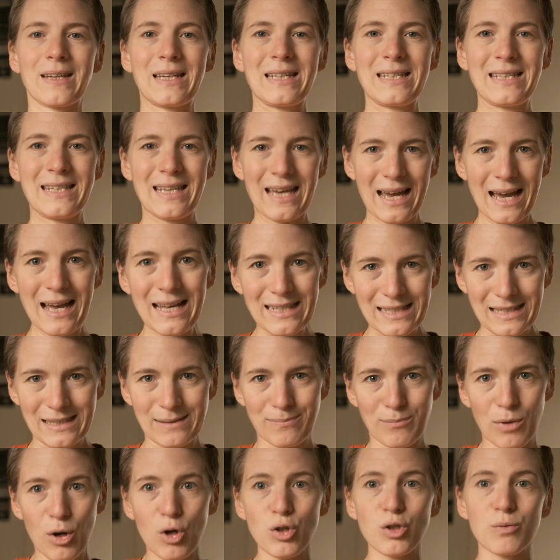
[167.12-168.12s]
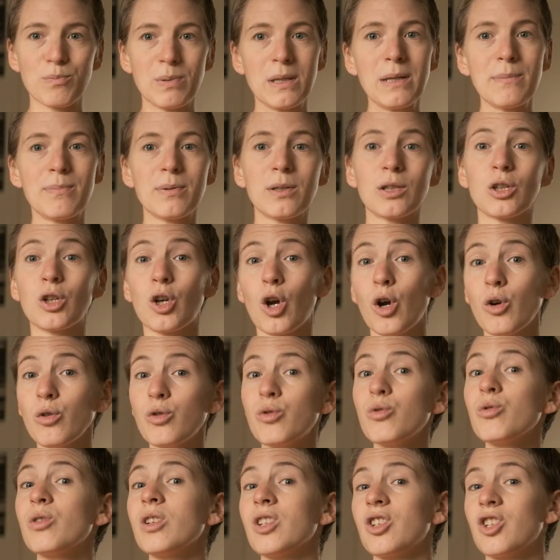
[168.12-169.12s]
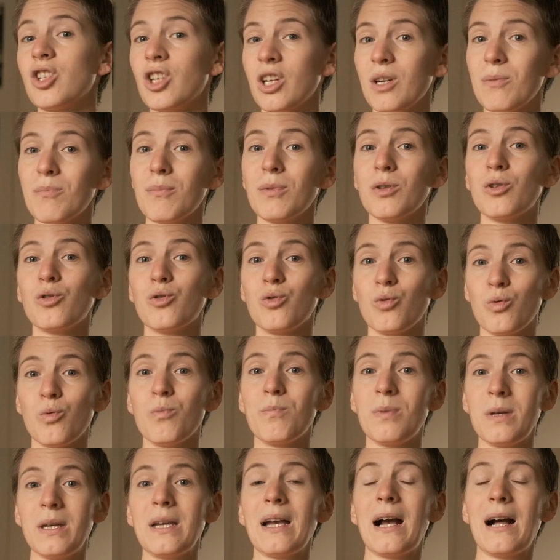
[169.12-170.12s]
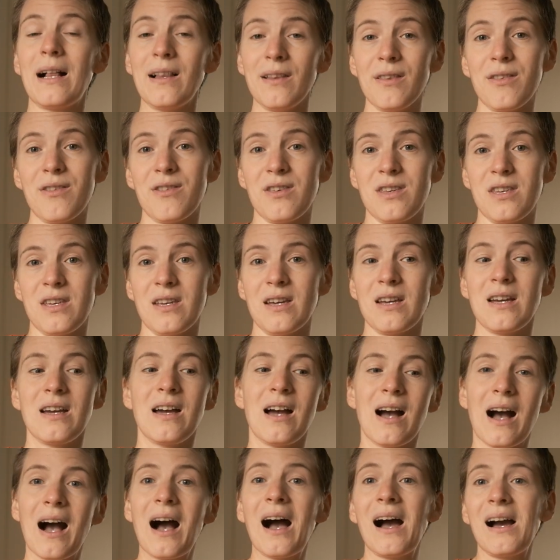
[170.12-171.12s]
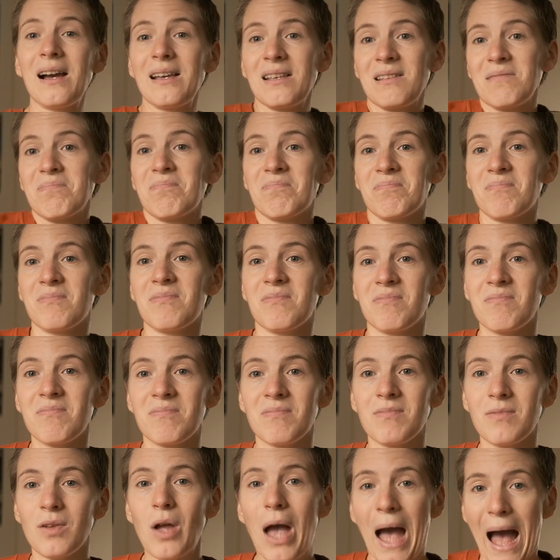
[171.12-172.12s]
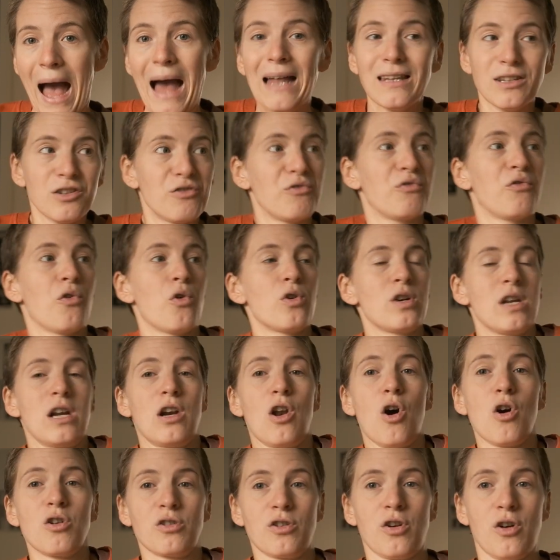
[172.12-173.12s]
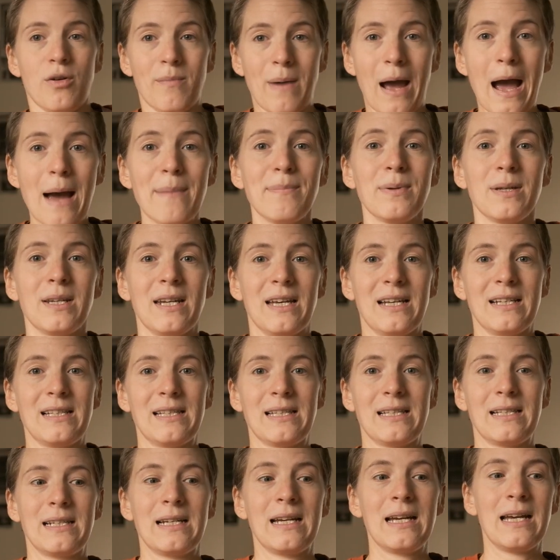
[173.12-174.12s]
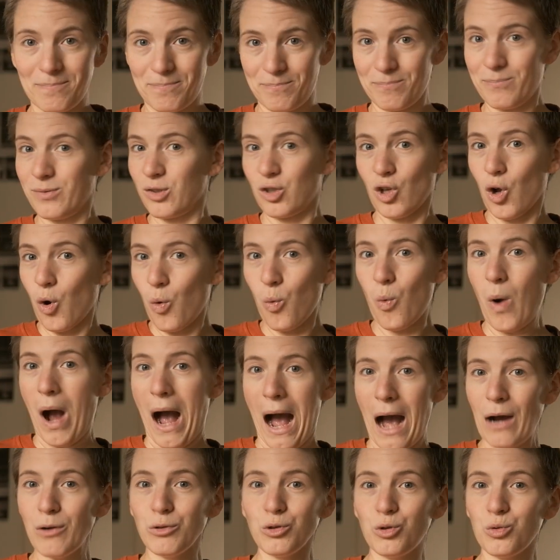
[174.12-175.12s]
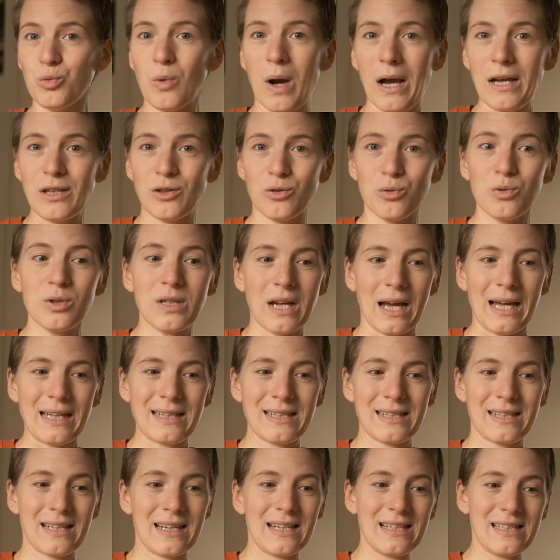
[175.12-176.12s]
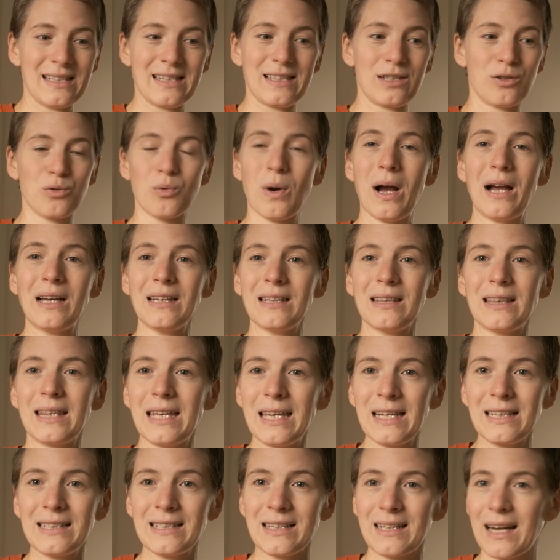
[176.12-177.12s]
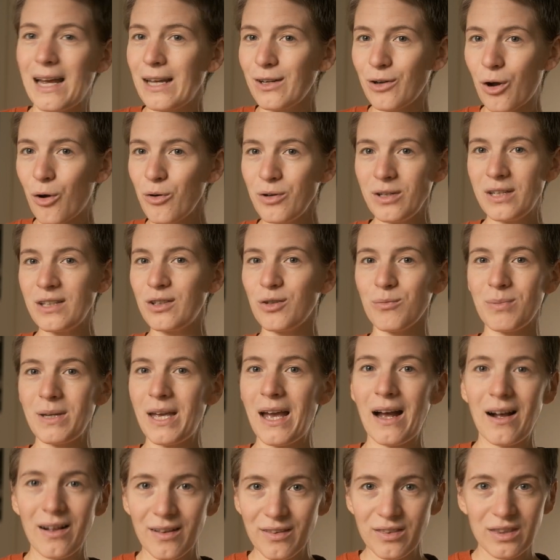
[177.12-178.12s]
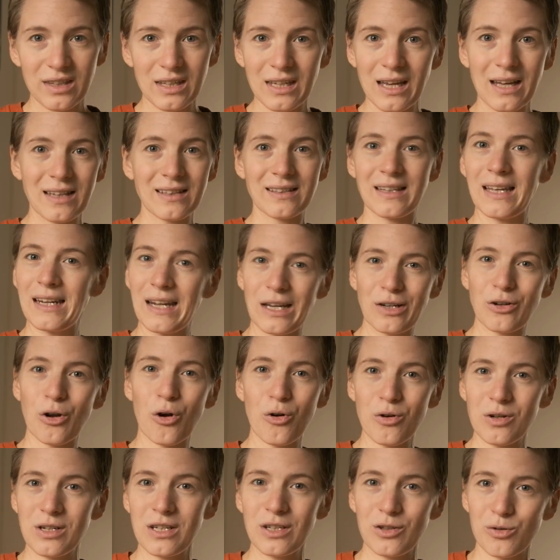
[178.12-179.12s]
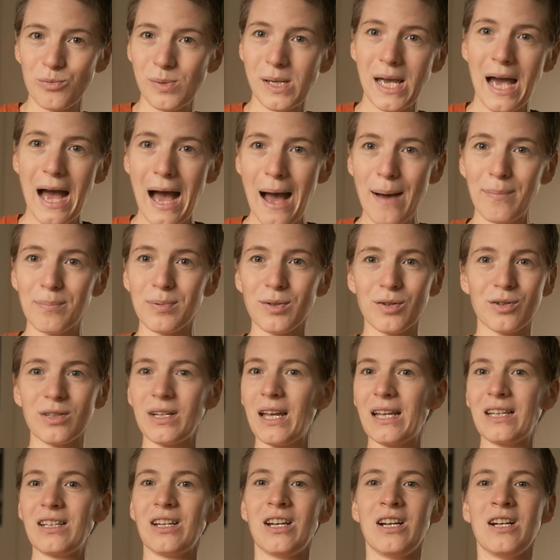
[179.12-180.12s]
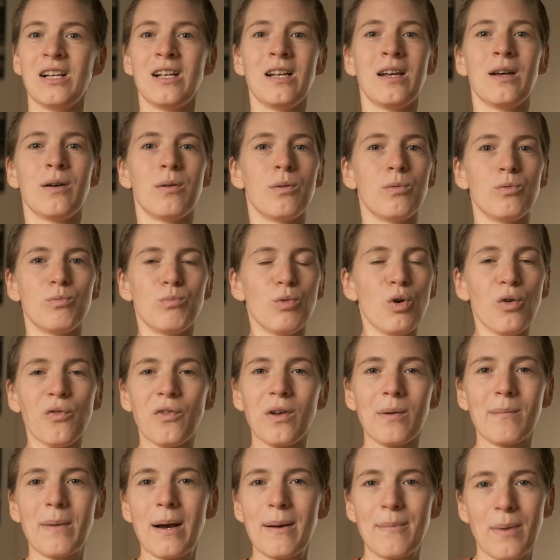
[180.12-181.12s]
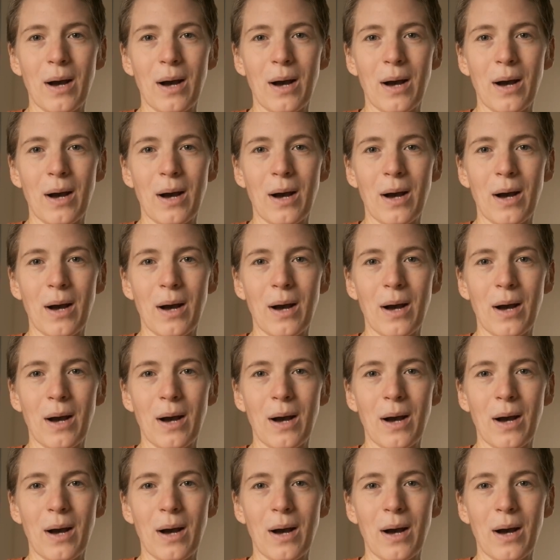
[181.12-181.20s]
yes, most people go to the gym to be healthy and for their long-term happiness. So how do I do that? Do I think that I don't need to be healthy and that I don't need to be happy, or that moving my